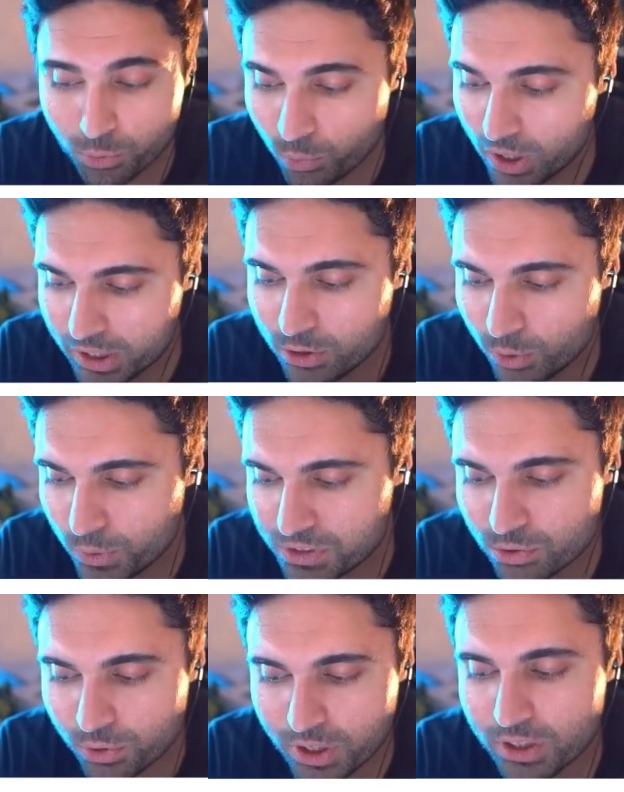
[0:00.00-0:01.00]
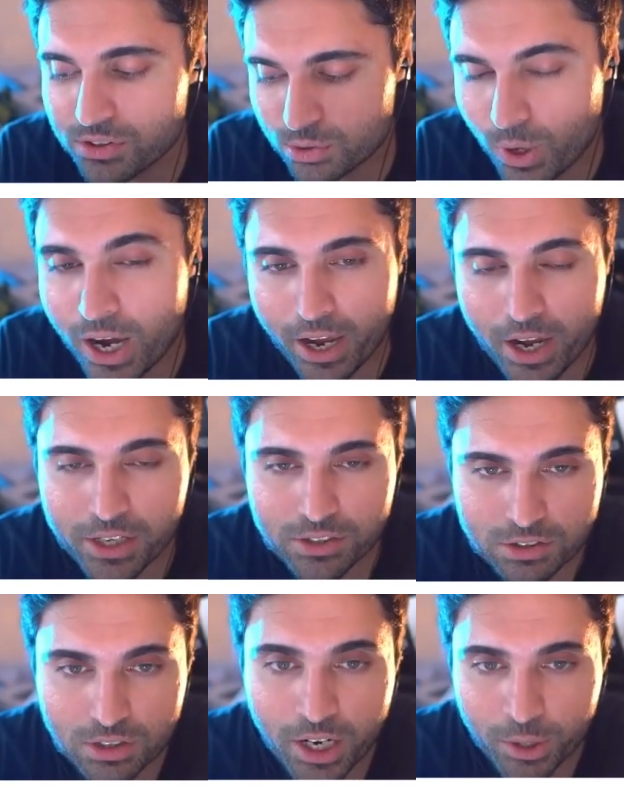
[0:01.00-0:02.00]
You want to know what's going on, so
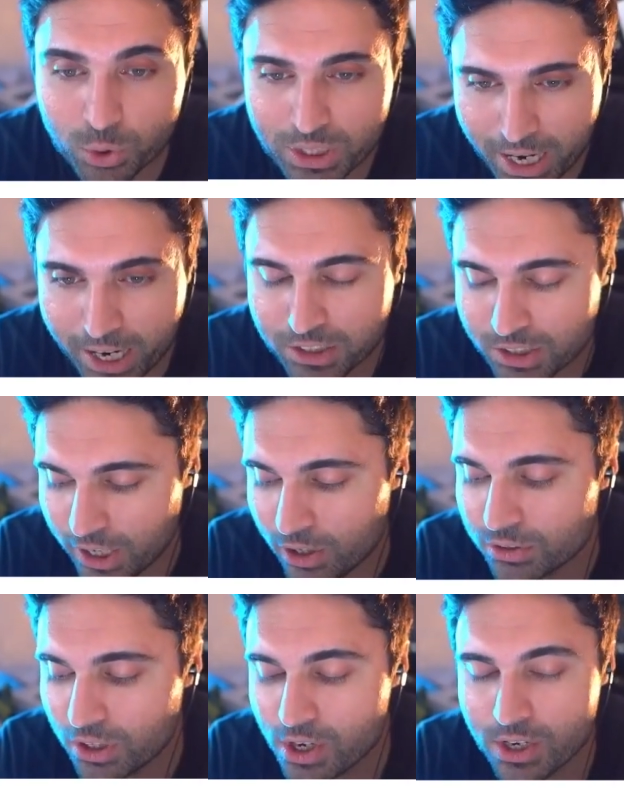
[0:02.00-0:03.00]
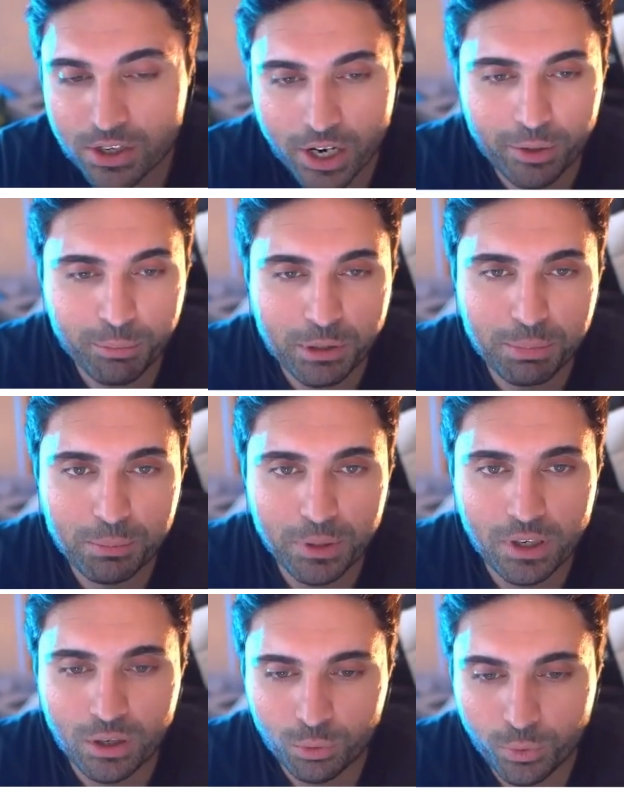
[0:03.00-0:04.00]
I doubt not many
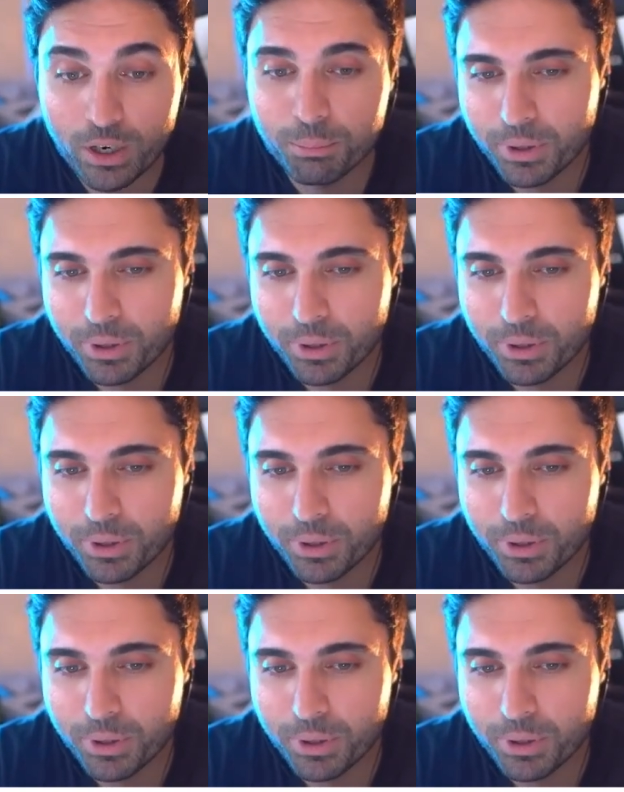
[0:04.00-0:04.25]
people are aware.